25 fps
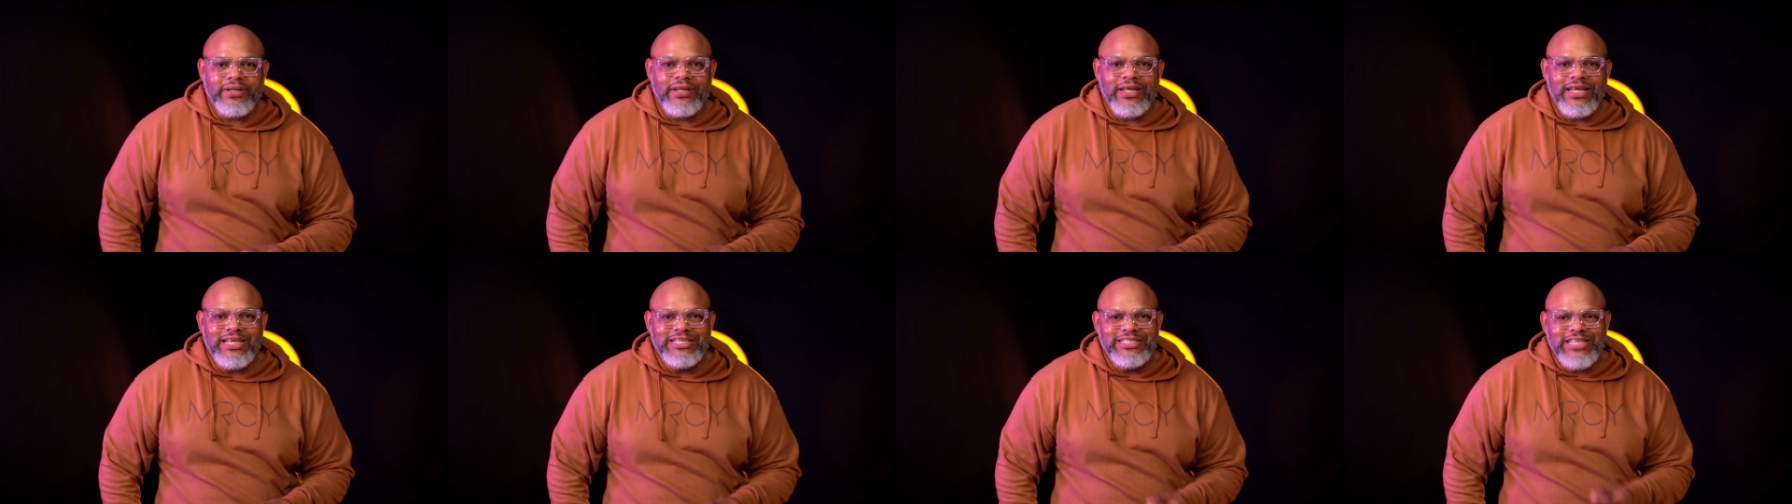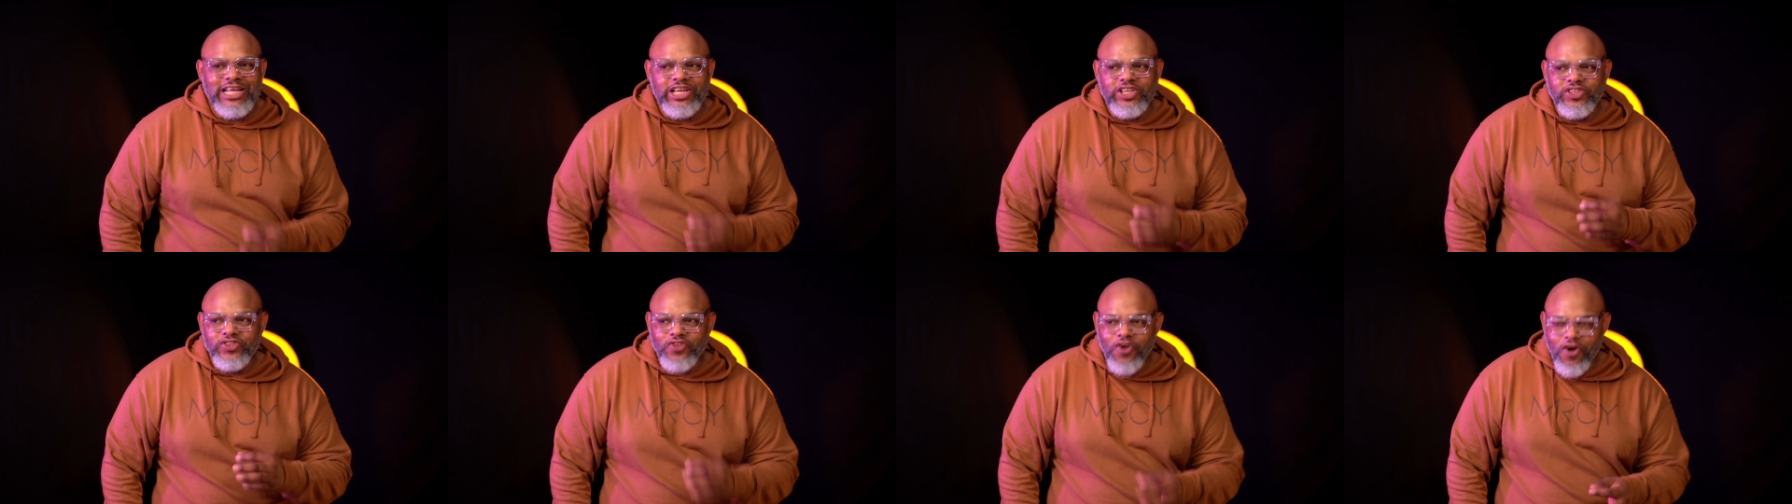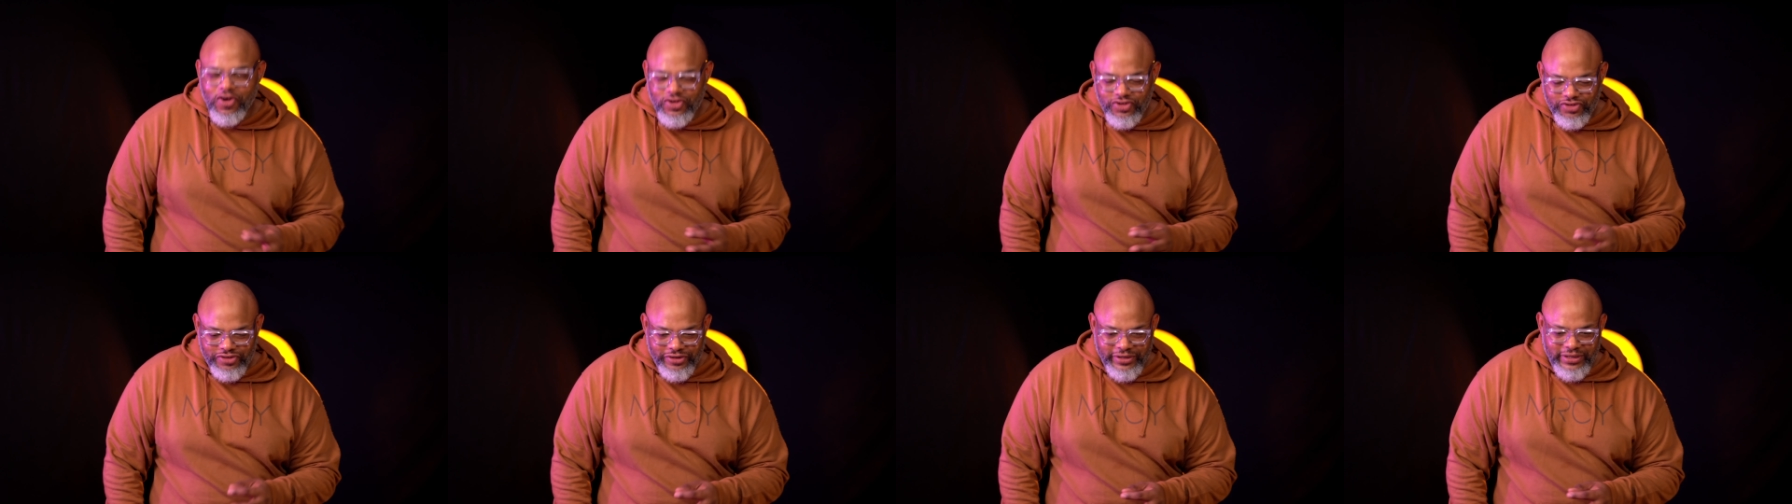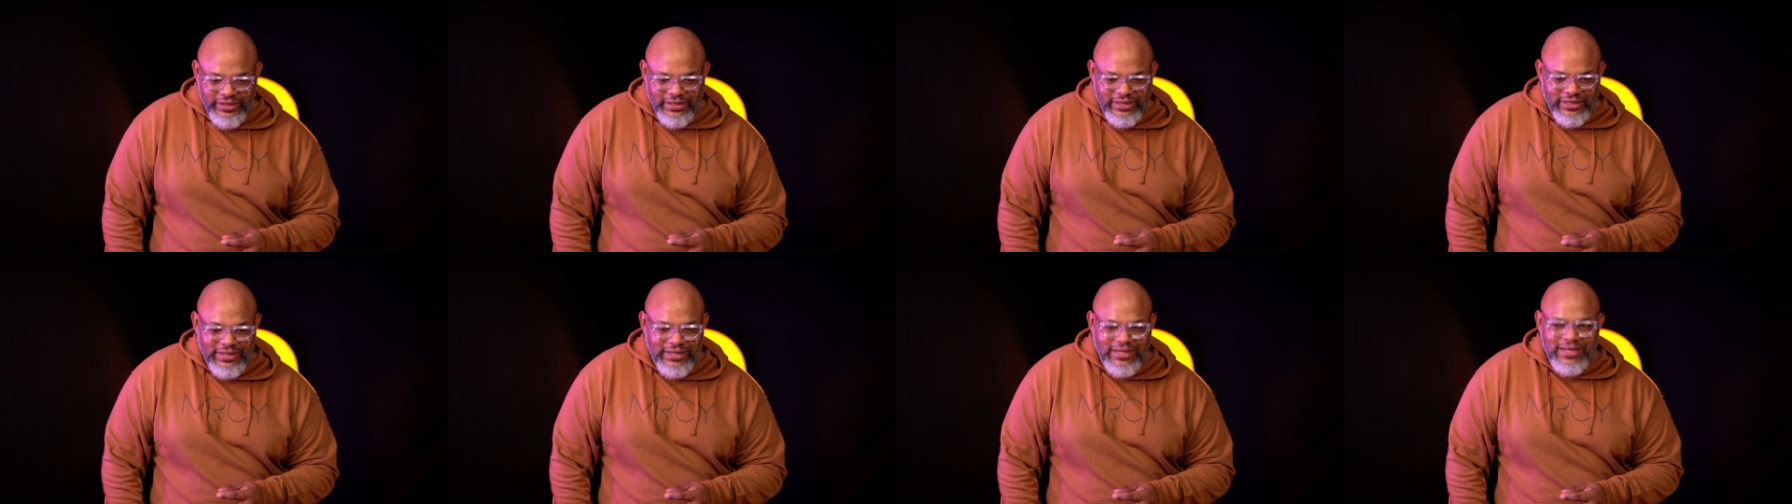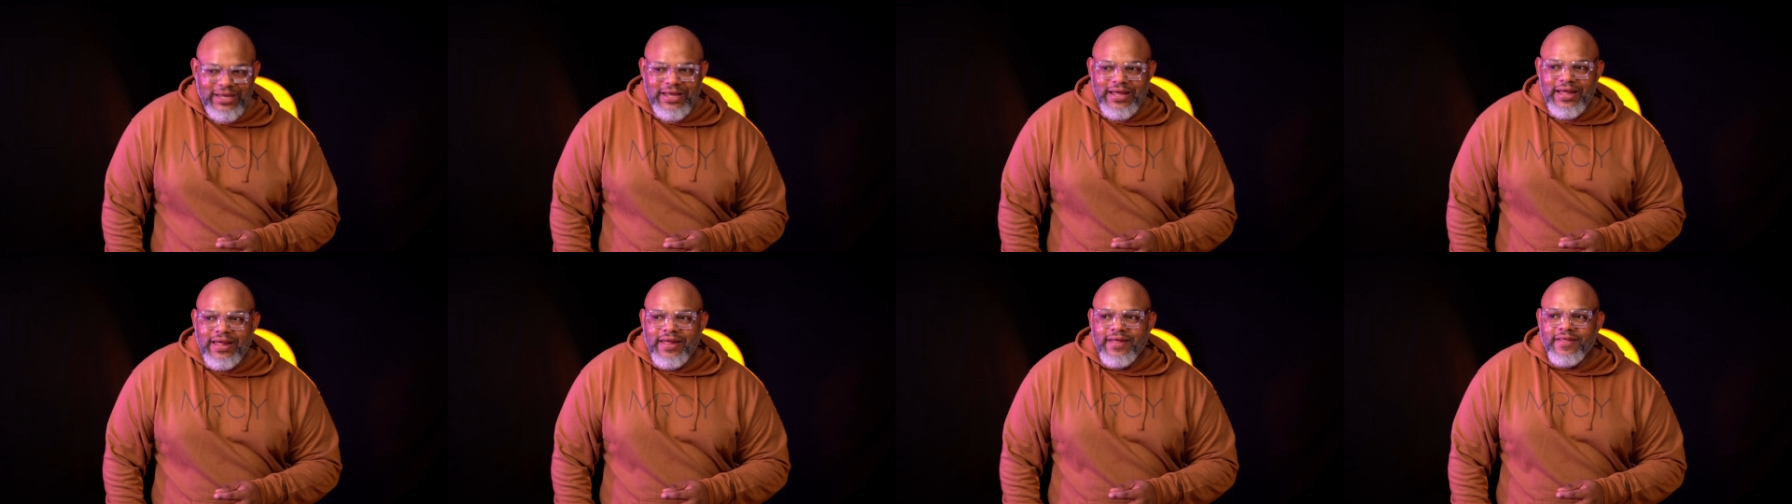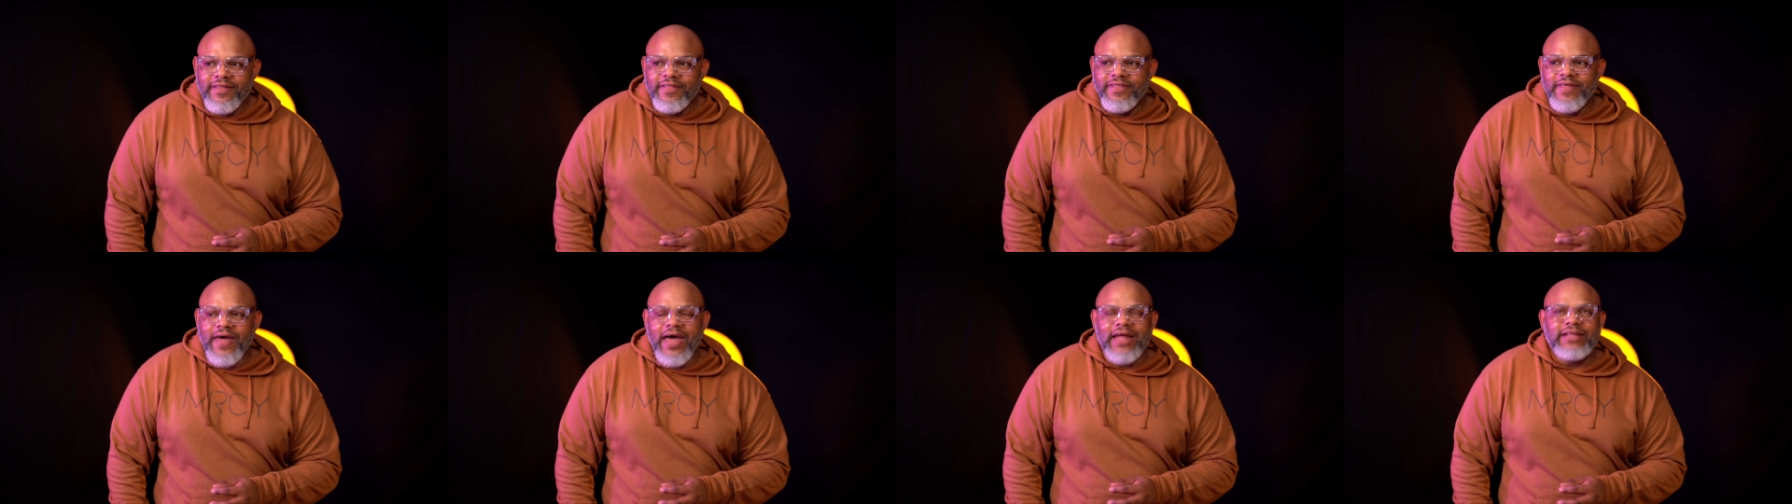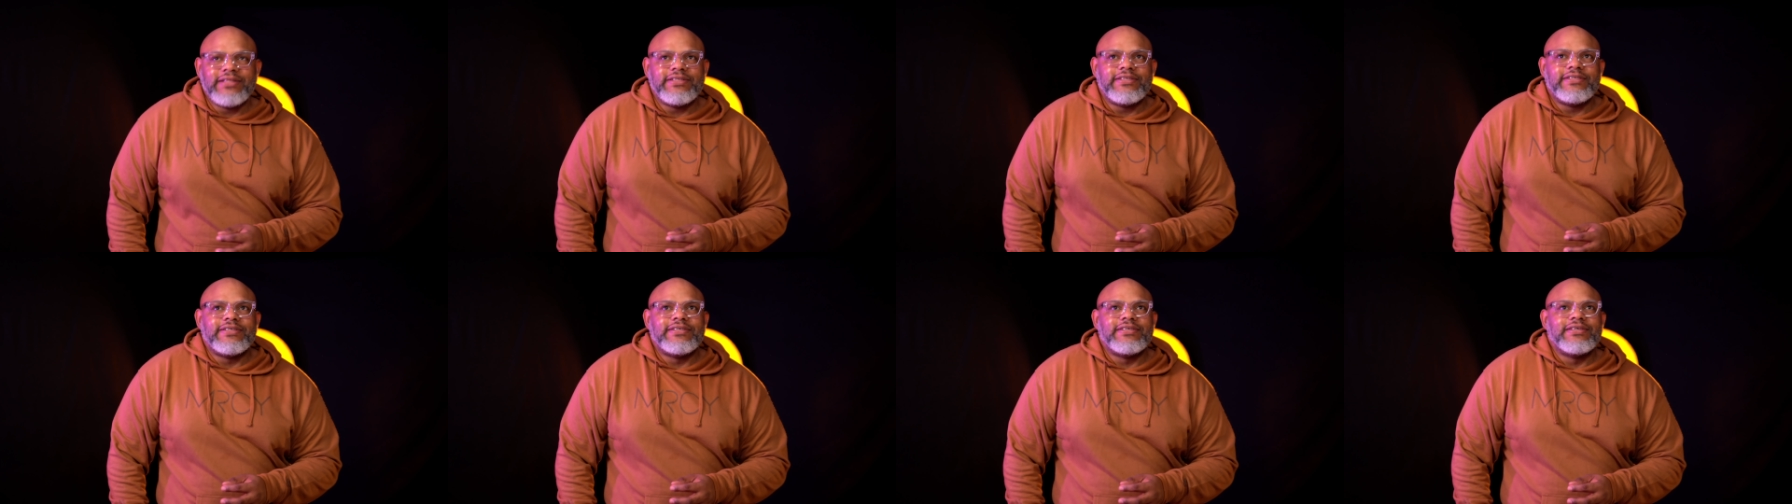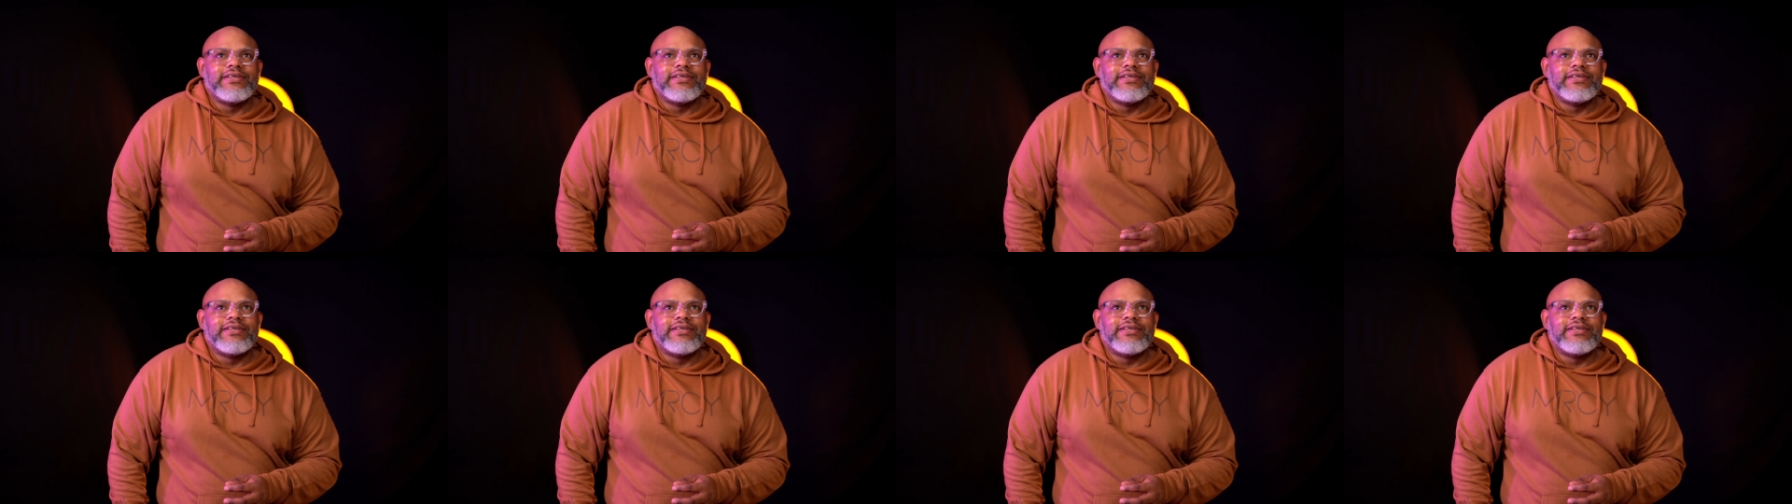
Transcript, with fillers: is the doctrine that